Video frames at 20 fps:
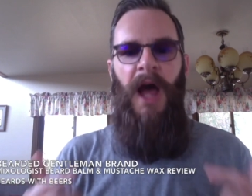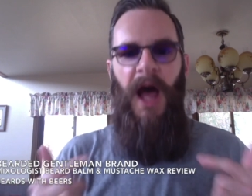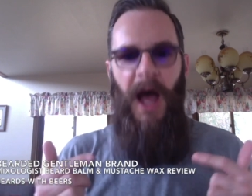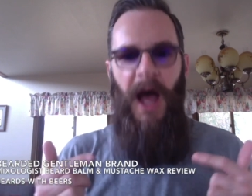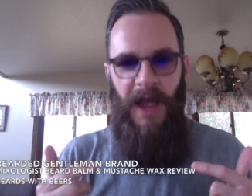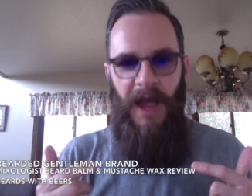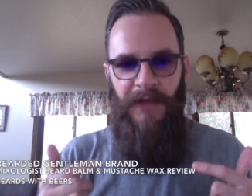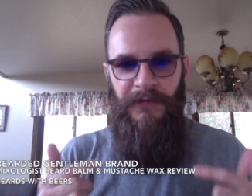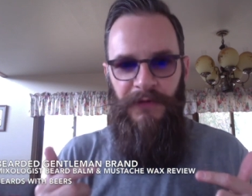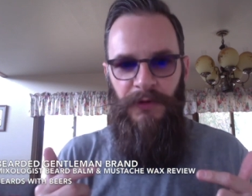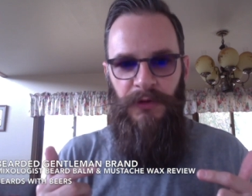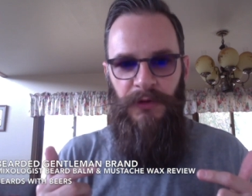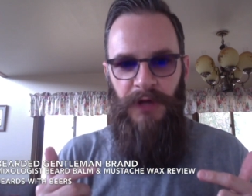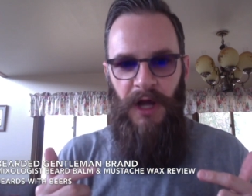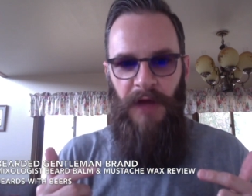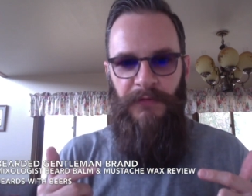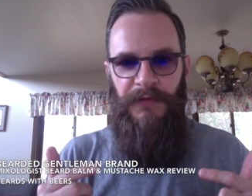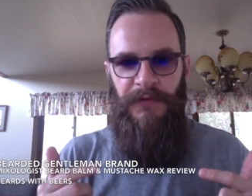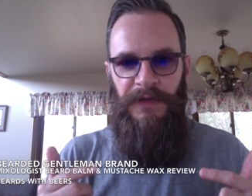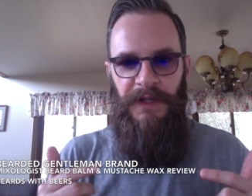I feel
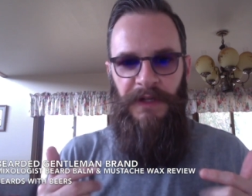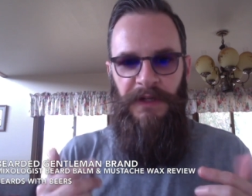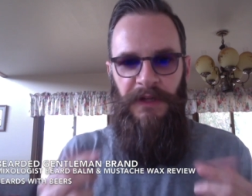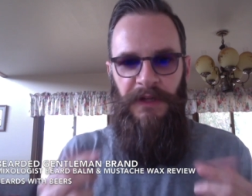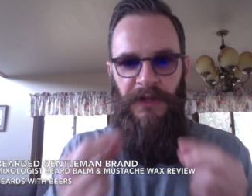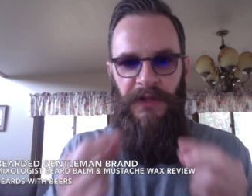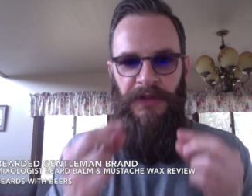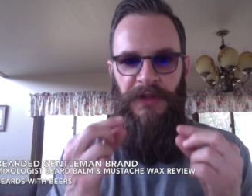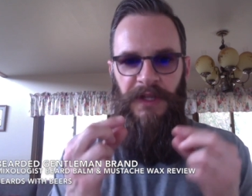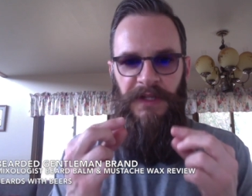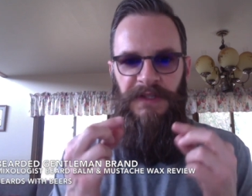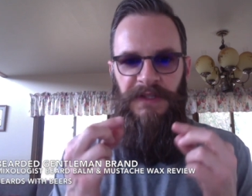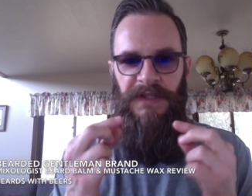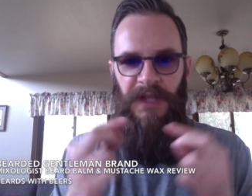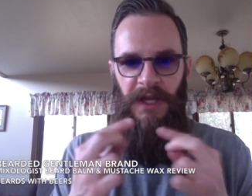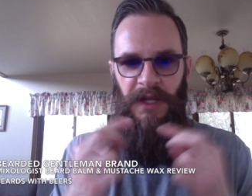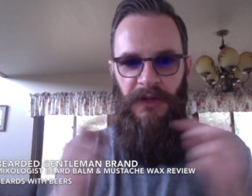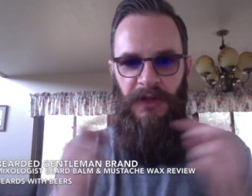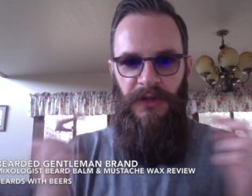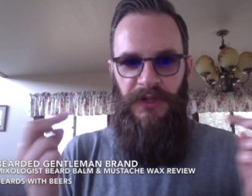confident that this
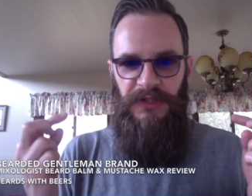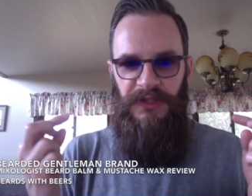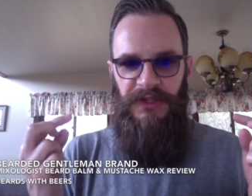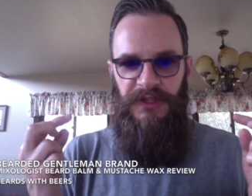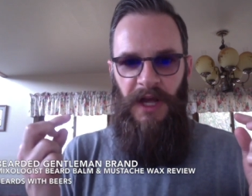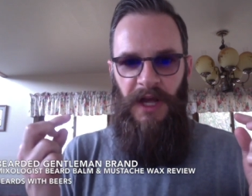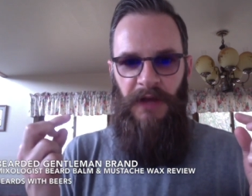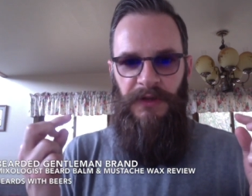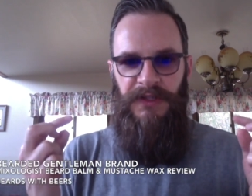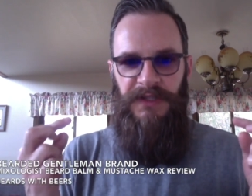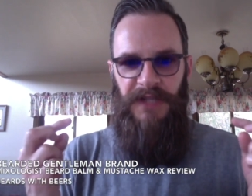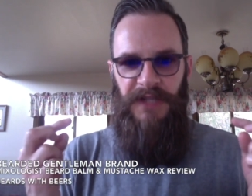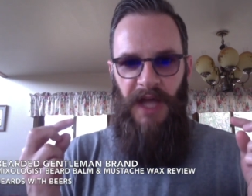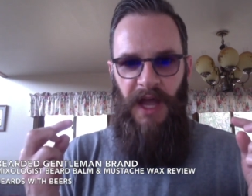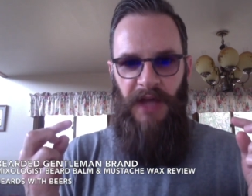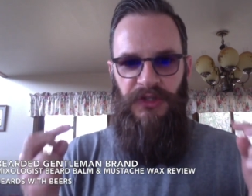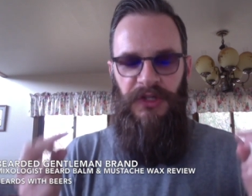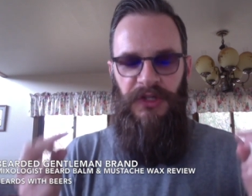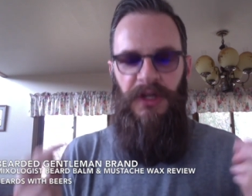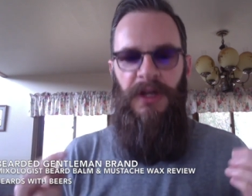English style
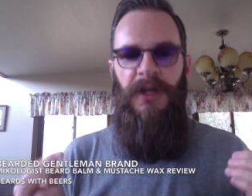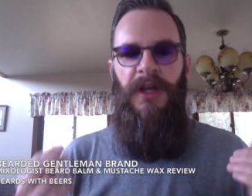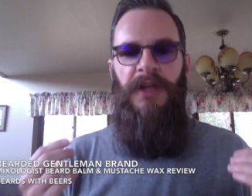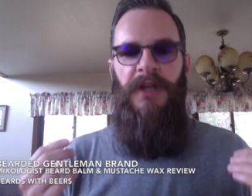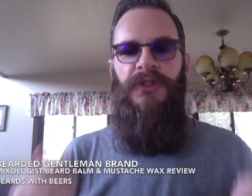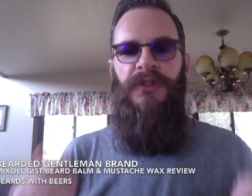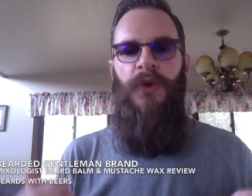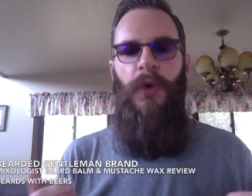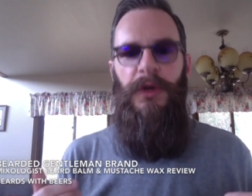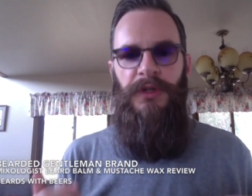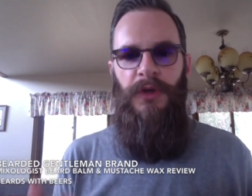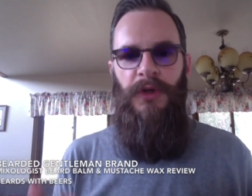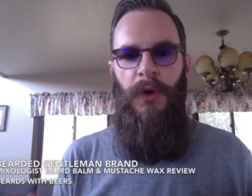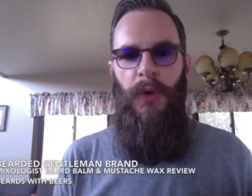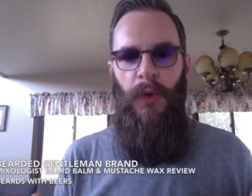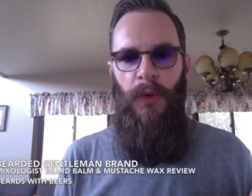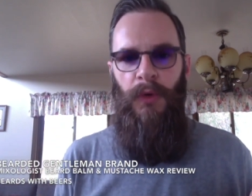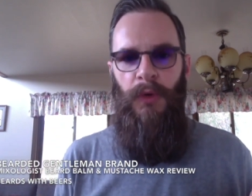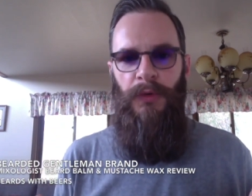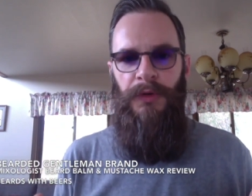stash is going to
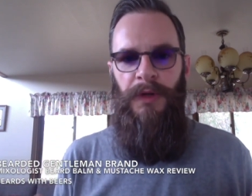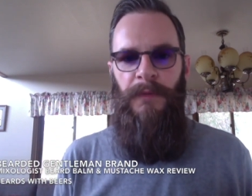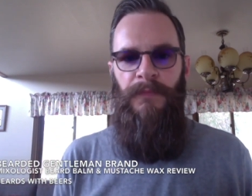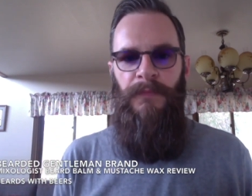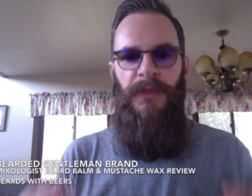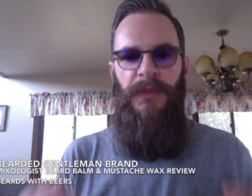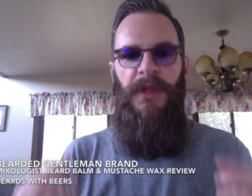hold